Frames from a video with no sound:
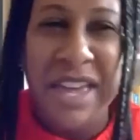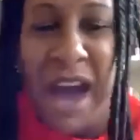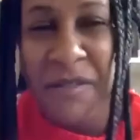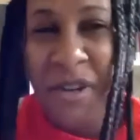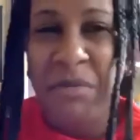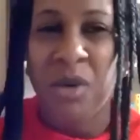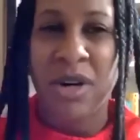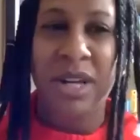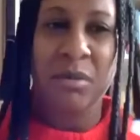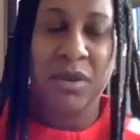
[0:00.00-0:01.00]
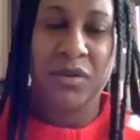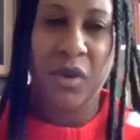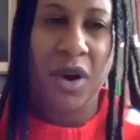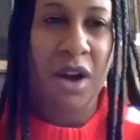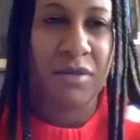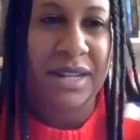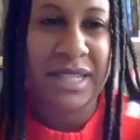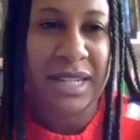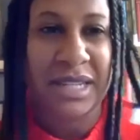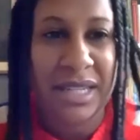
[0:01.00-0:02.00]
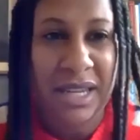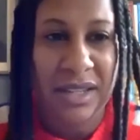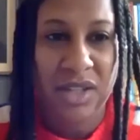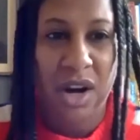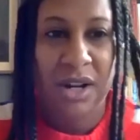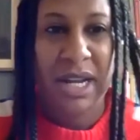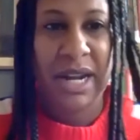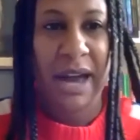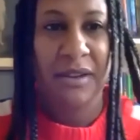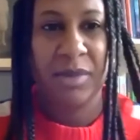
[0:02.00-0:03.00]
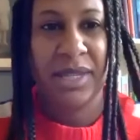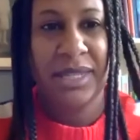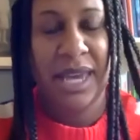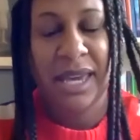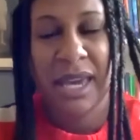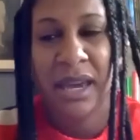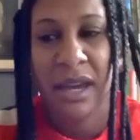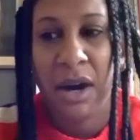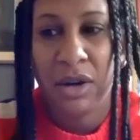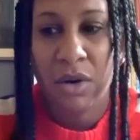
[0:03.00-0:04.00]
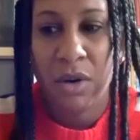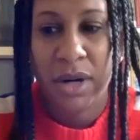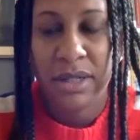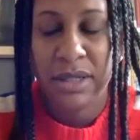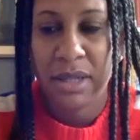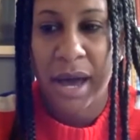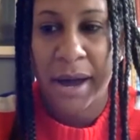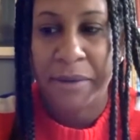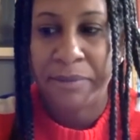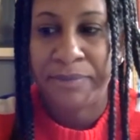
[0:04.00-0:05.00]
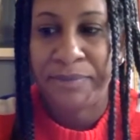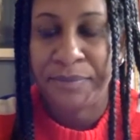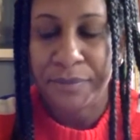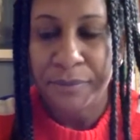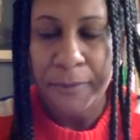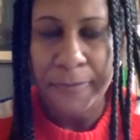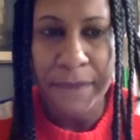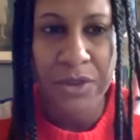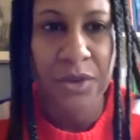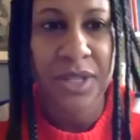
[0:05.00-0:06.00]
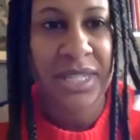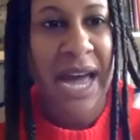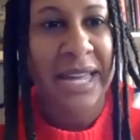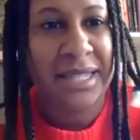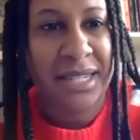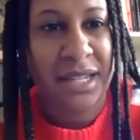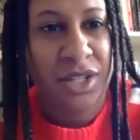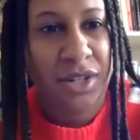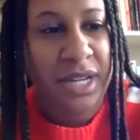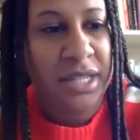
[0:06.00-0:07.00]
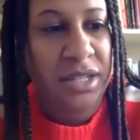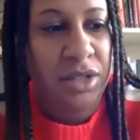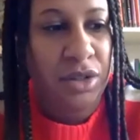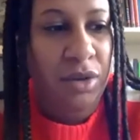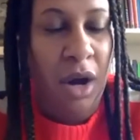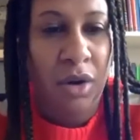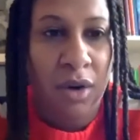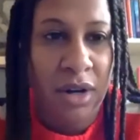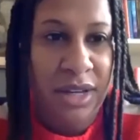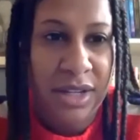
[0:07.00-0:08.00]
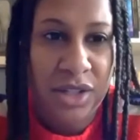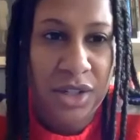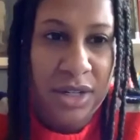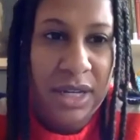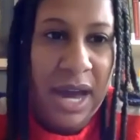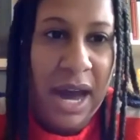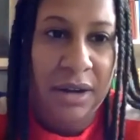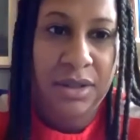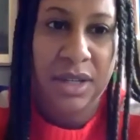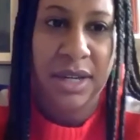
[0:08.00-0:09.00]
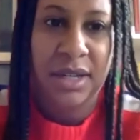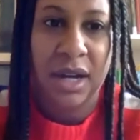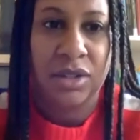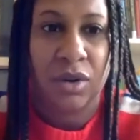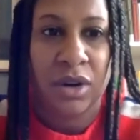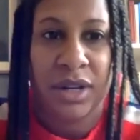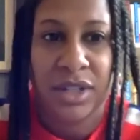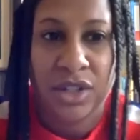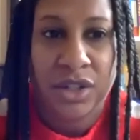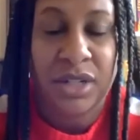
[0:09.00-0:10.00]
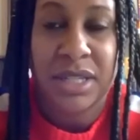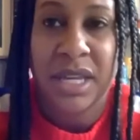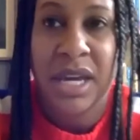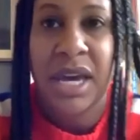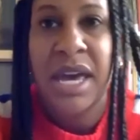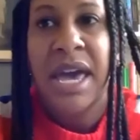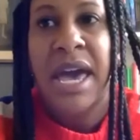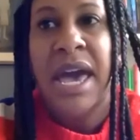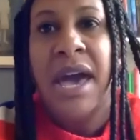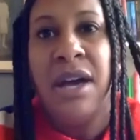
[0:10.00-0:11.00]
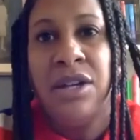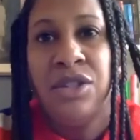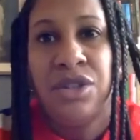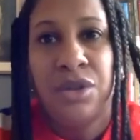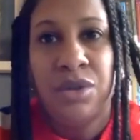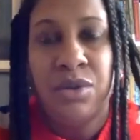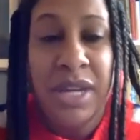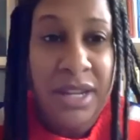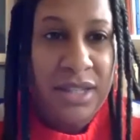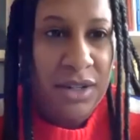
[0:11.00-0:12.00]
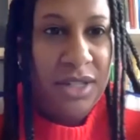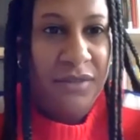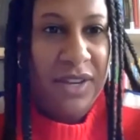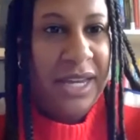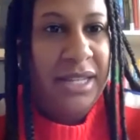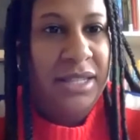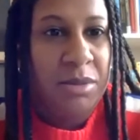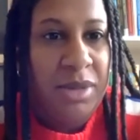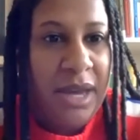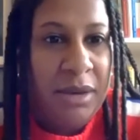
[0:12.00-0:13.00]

Every morning before our residency has started, I've been taking a course through the Science History Institute on oral history, how to conduct oral histories, to get a certificate to be